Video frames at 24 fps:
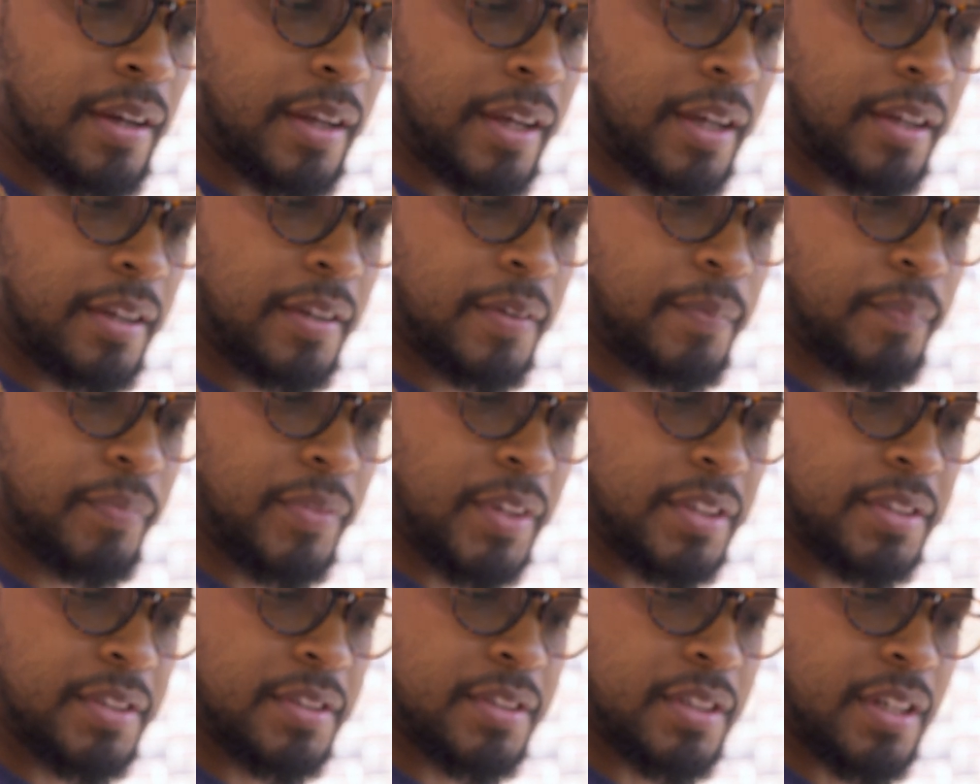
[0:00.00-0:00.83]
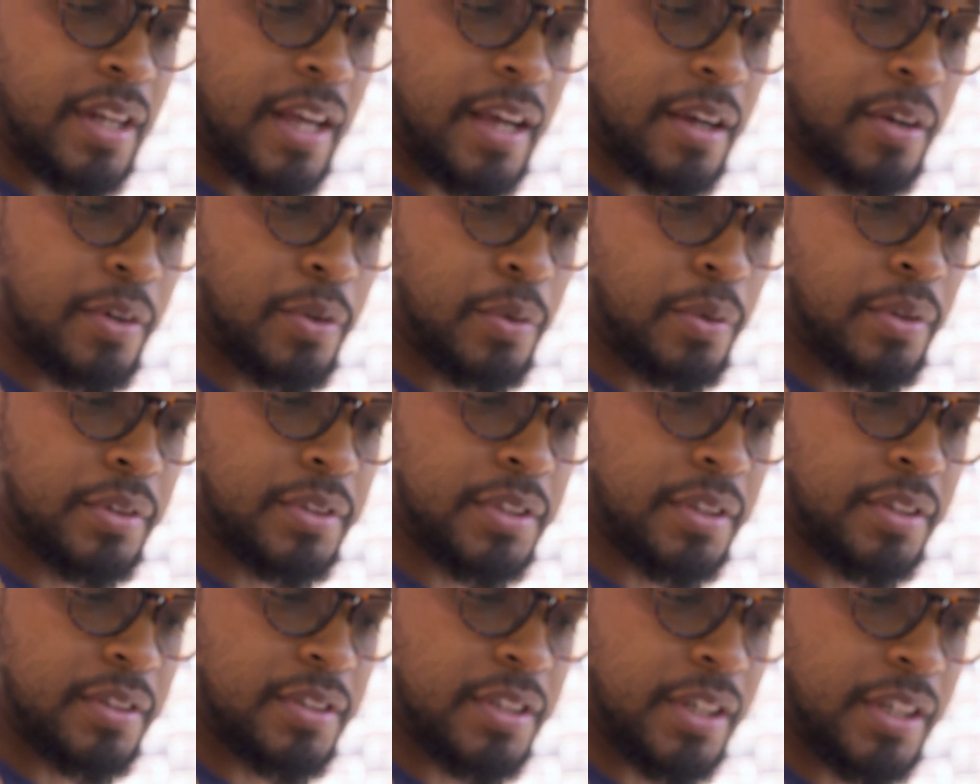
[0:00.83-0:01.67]
Like, this is a lot cooler
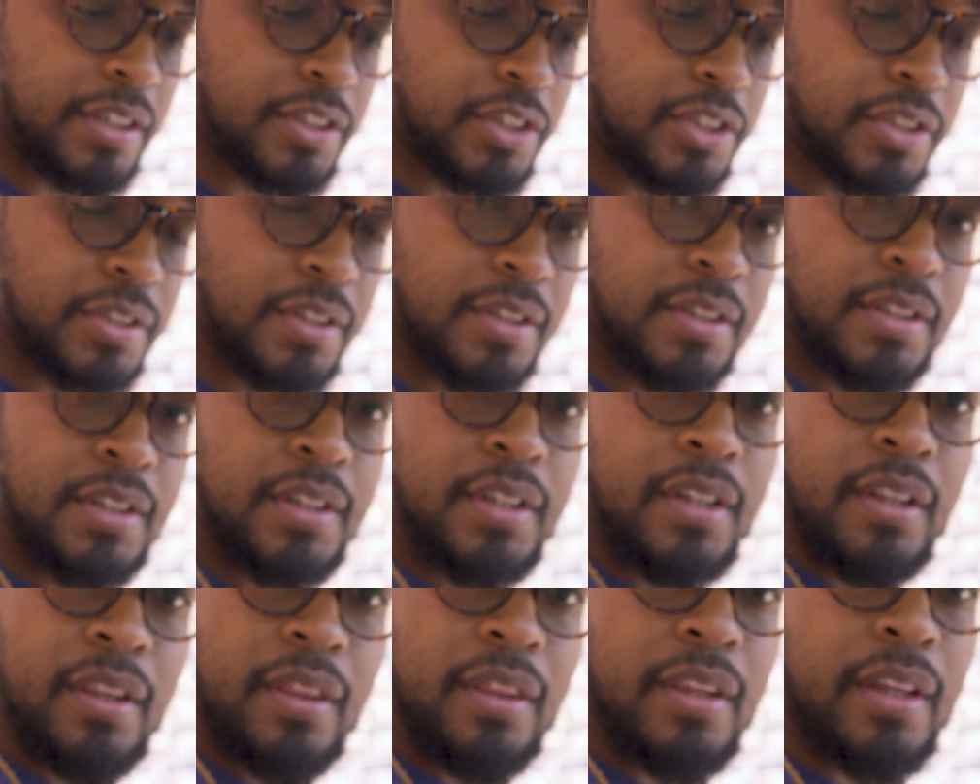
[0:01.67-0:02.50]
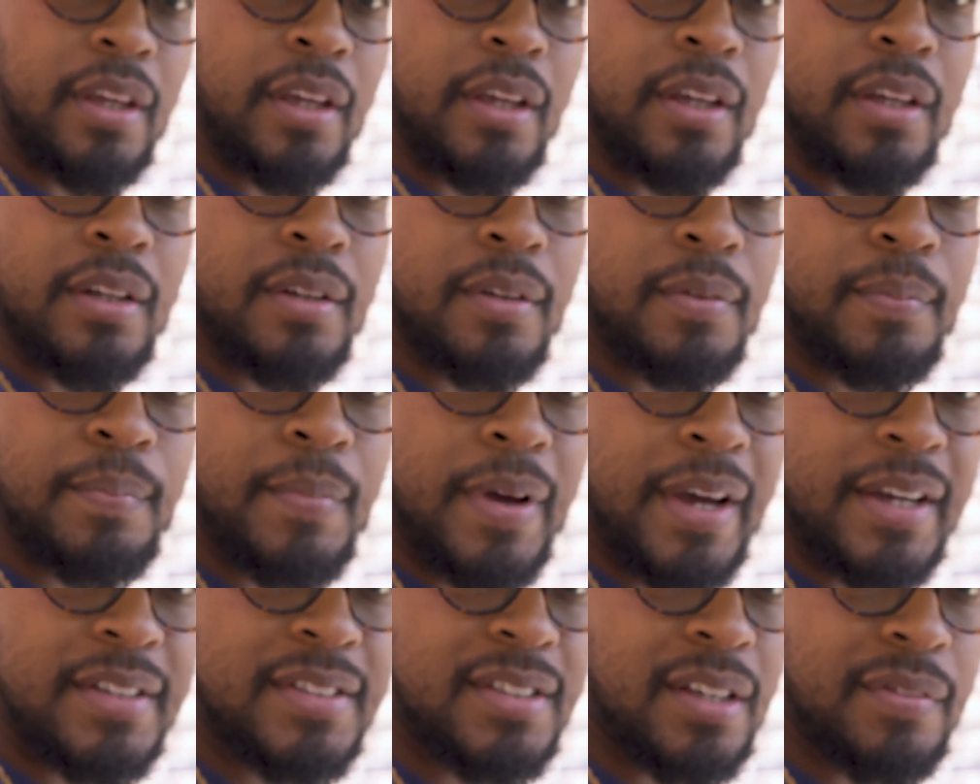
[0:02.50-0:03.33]
to the touch than
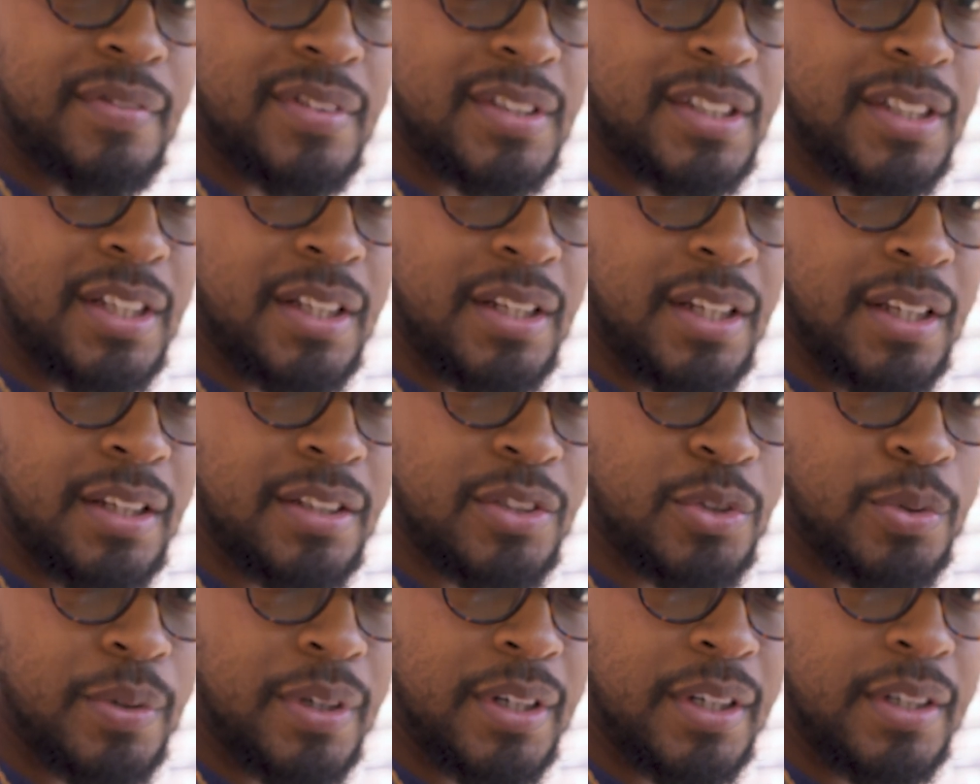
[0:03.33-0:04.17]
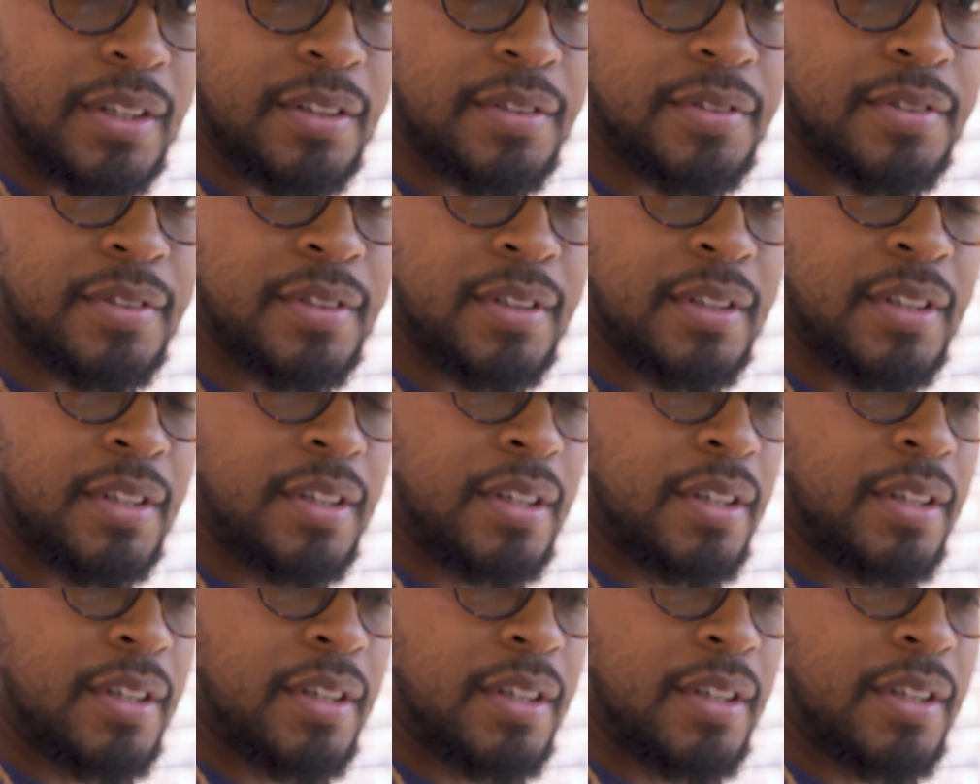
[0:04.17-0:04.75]
my 17-inch was,